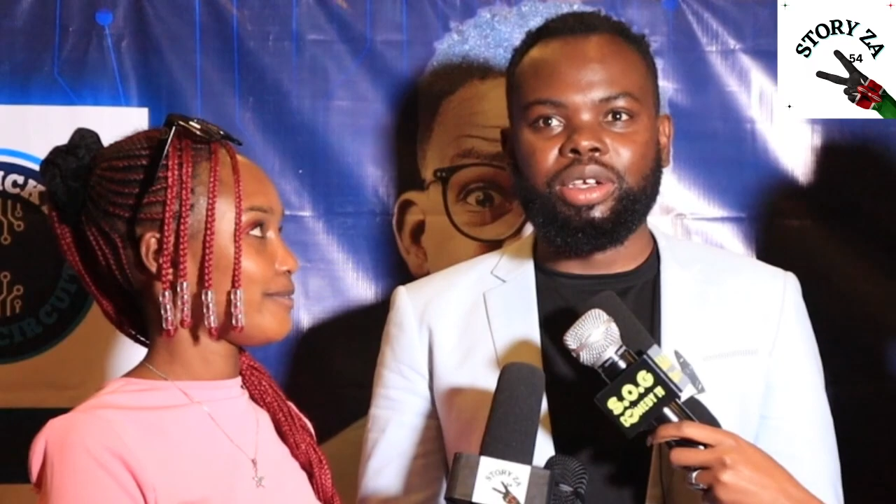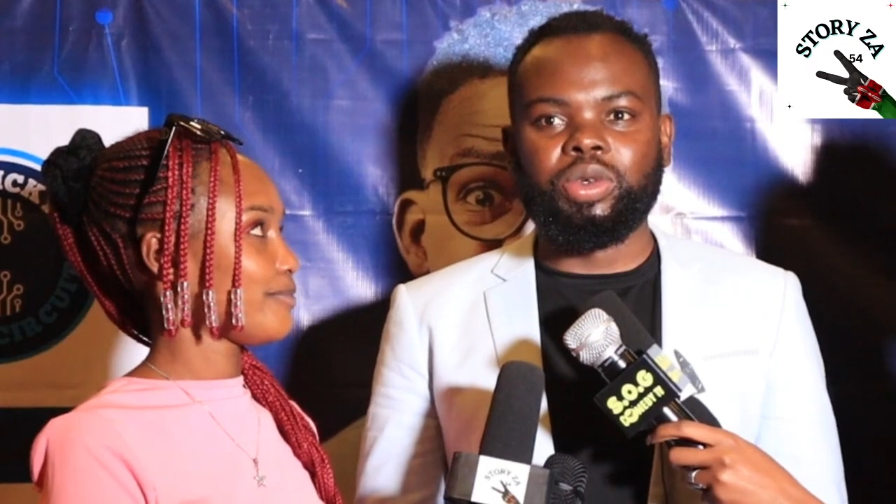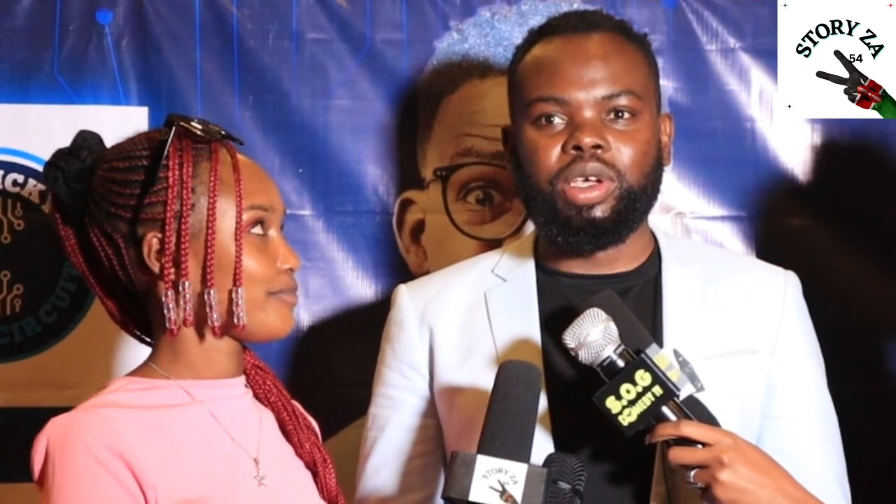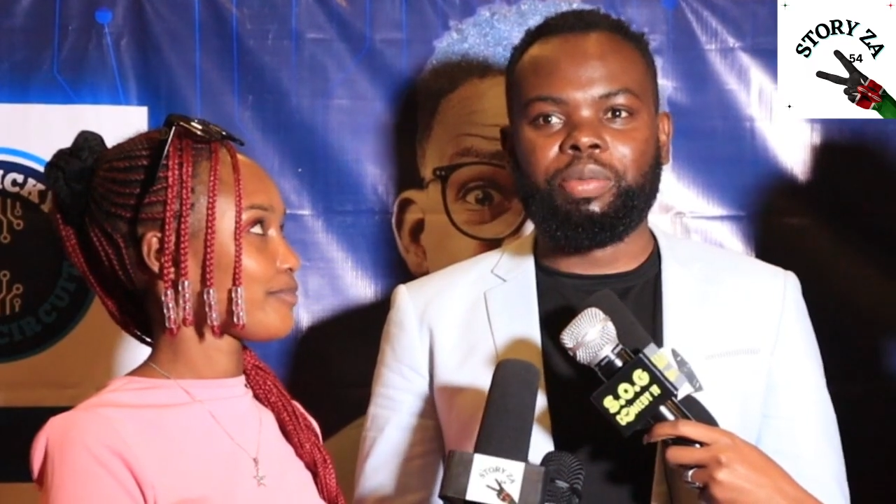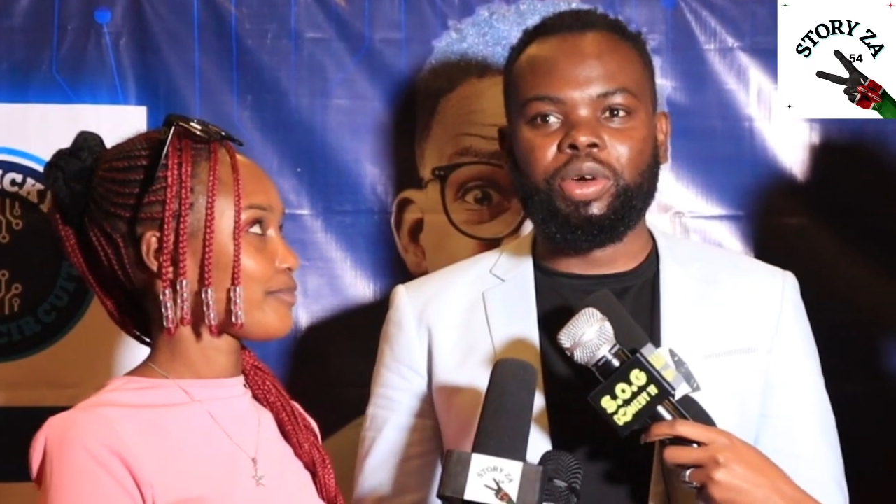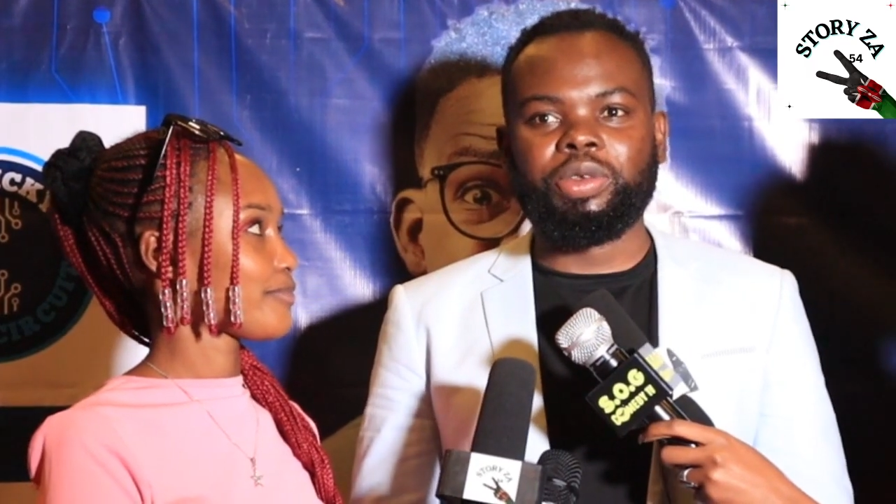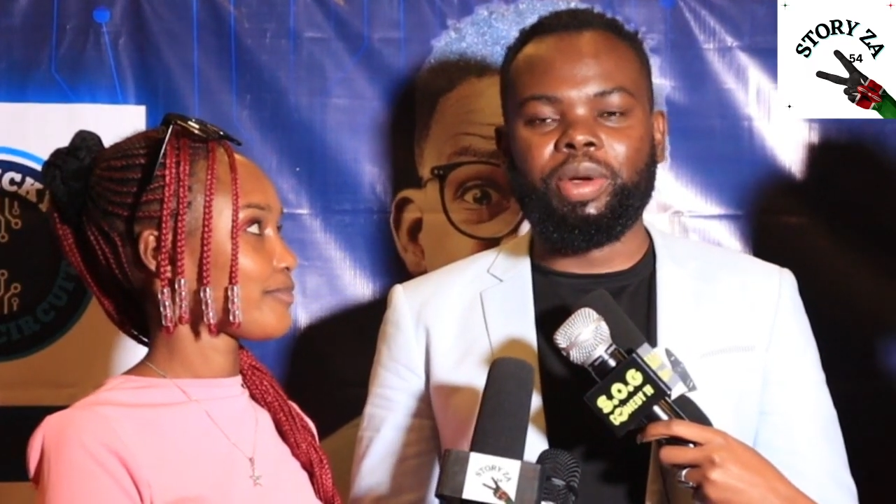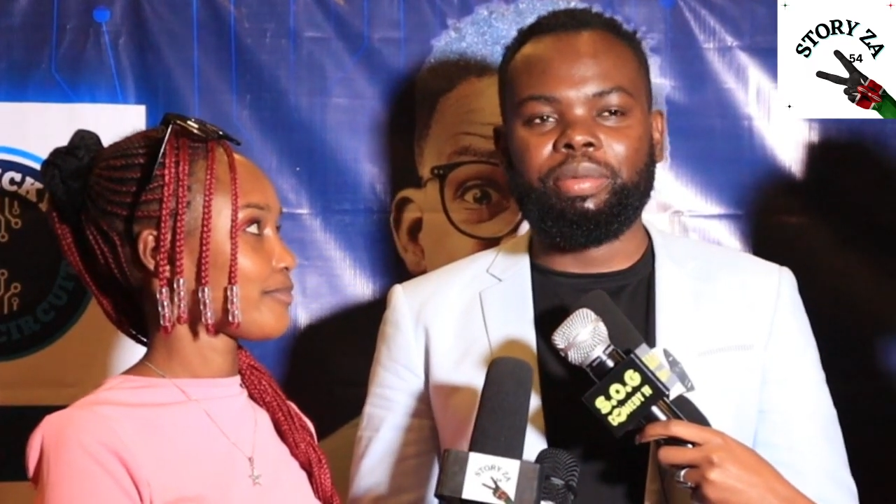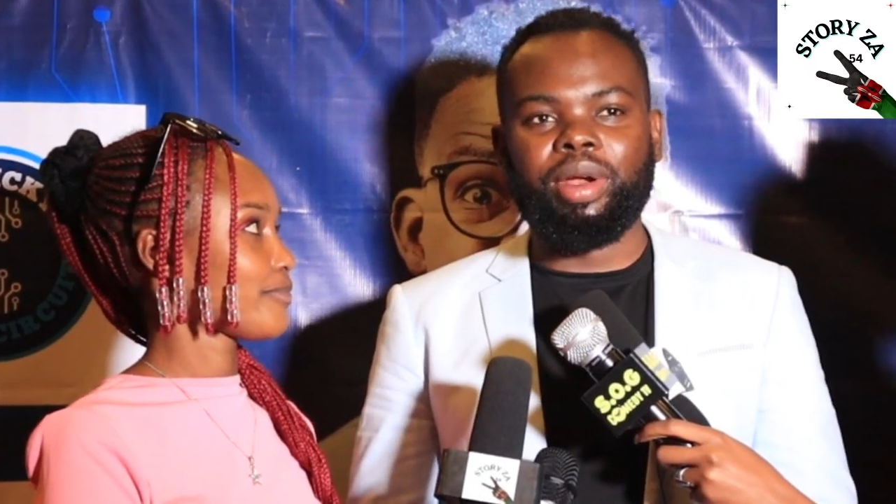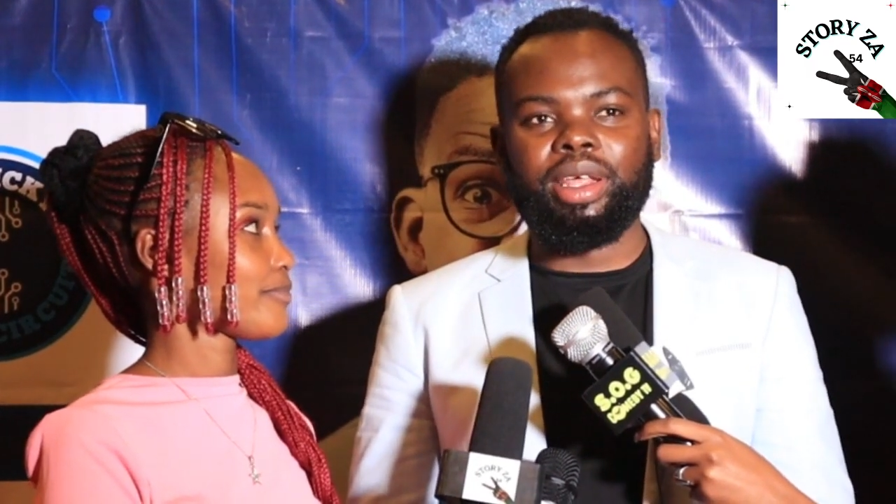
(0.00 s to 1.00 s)
to support
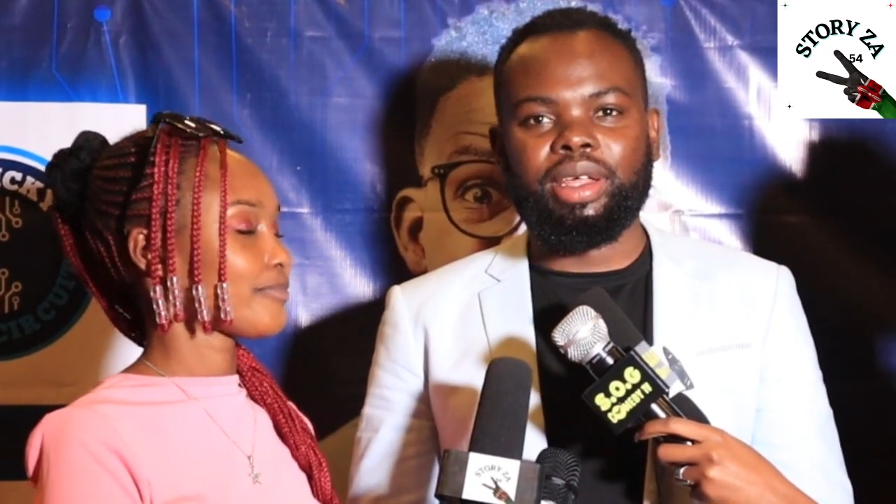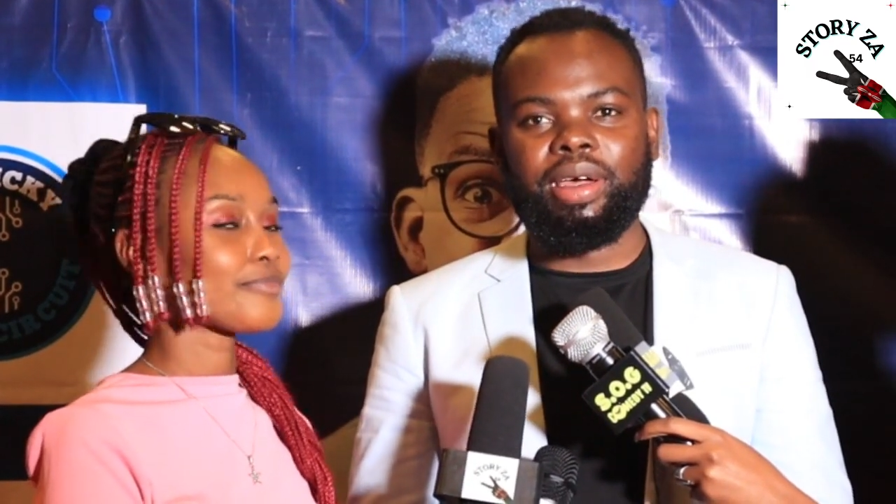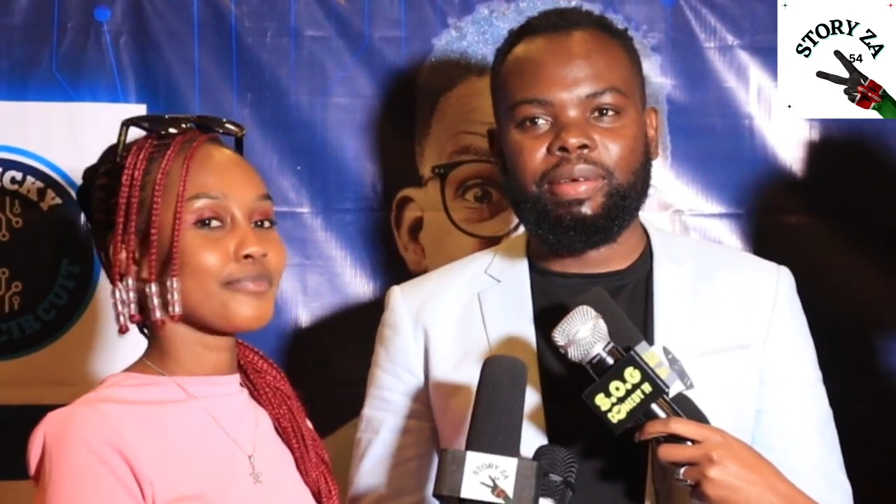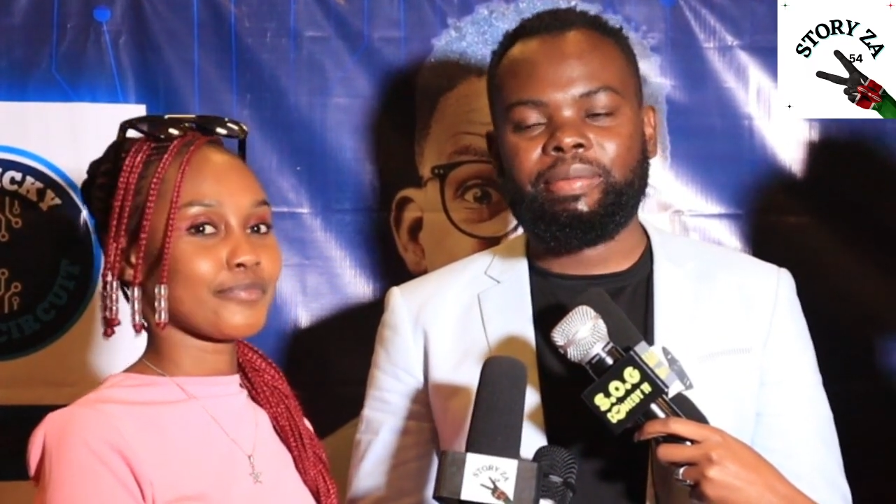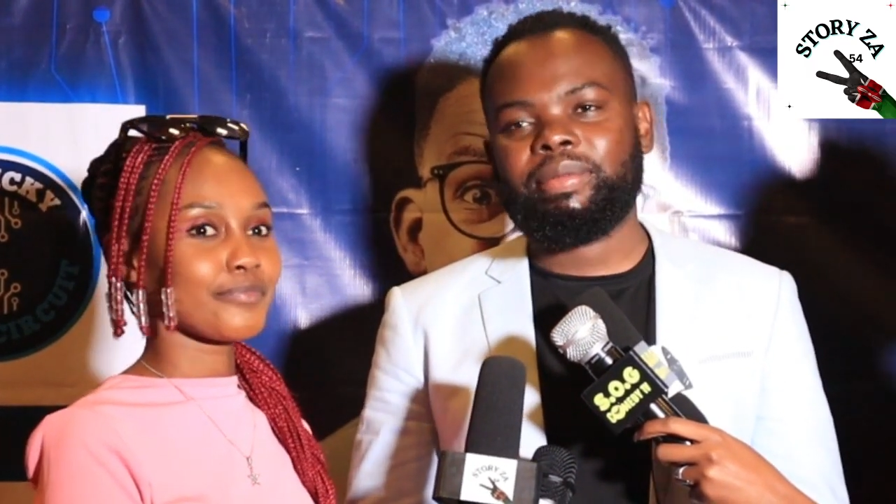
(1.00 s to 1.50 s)
my brother,